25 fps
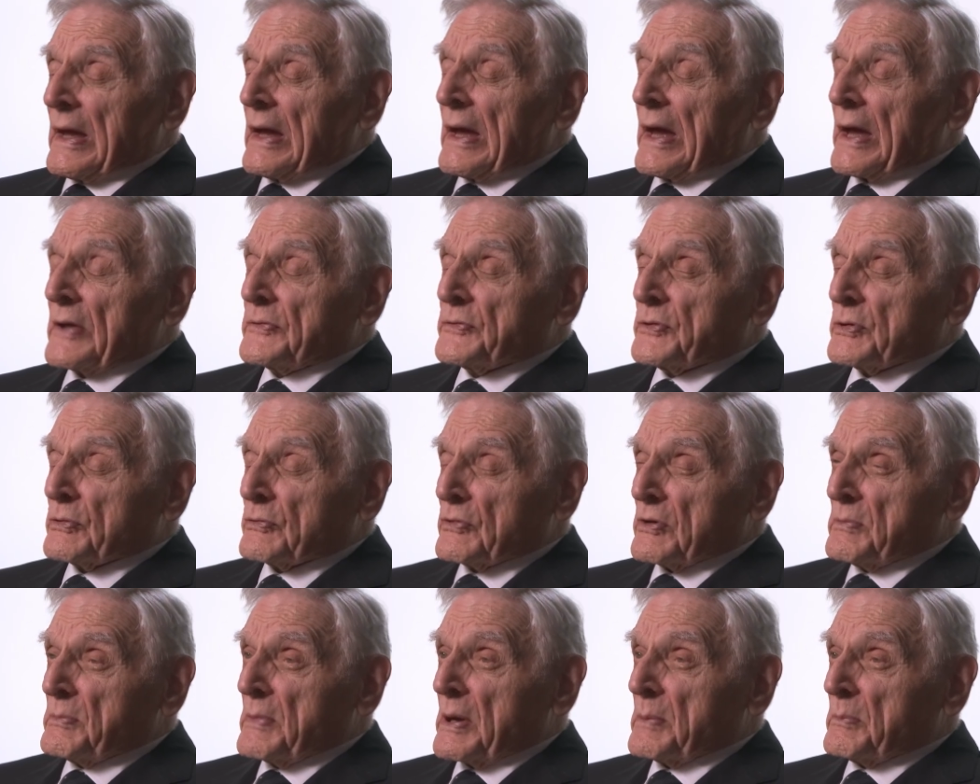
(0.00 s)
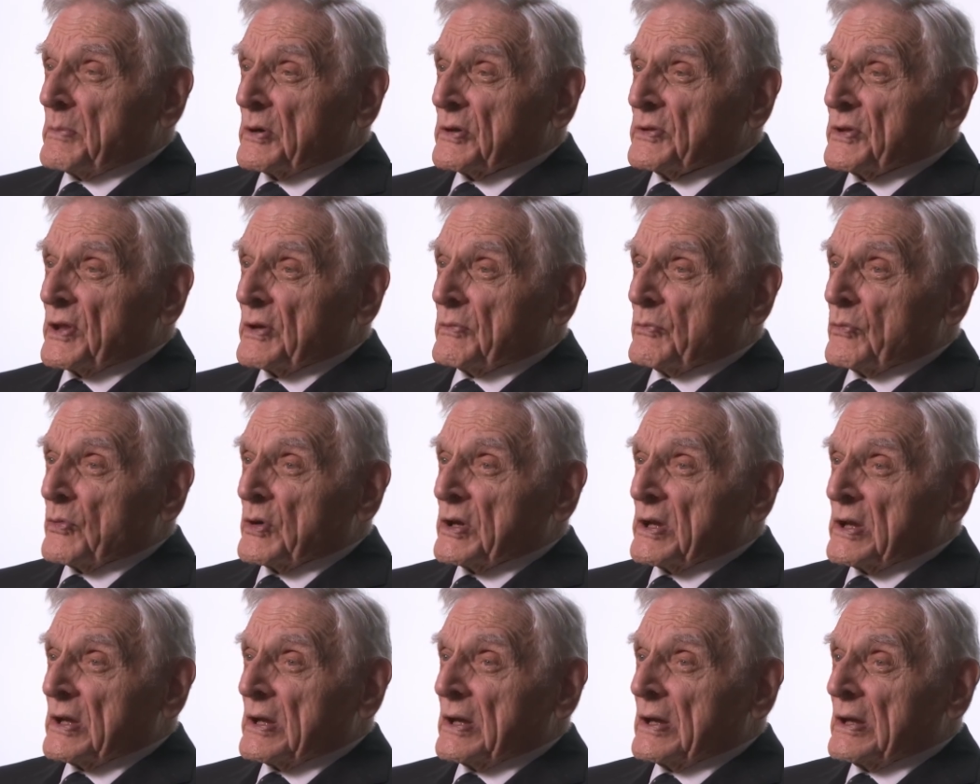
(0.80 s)
And to remember that
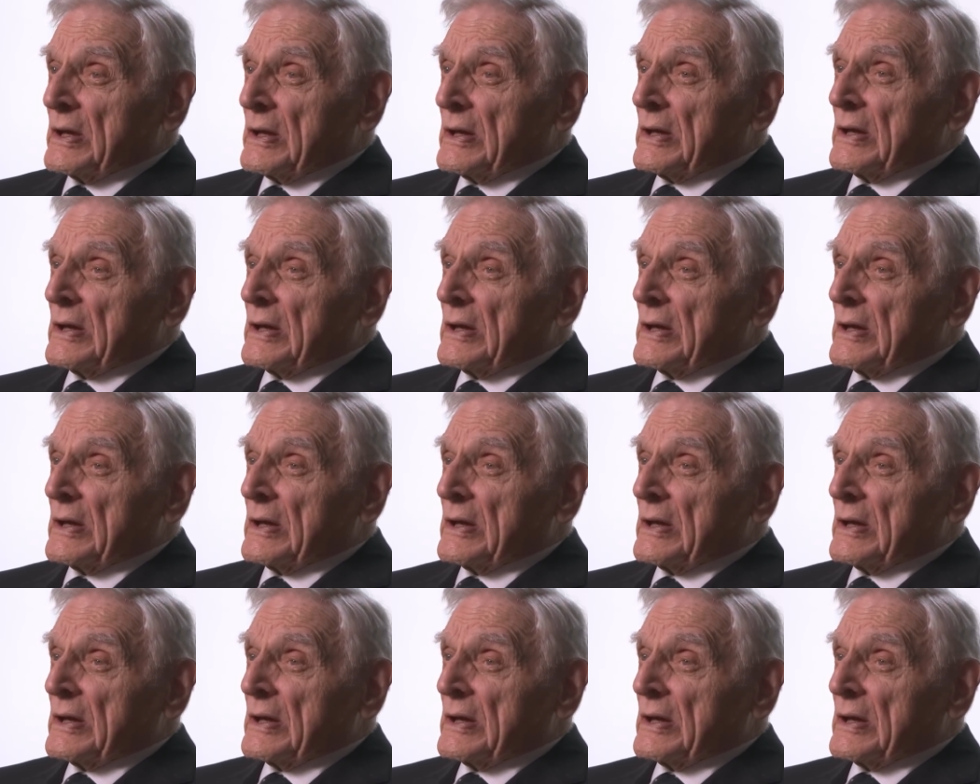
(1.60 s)
we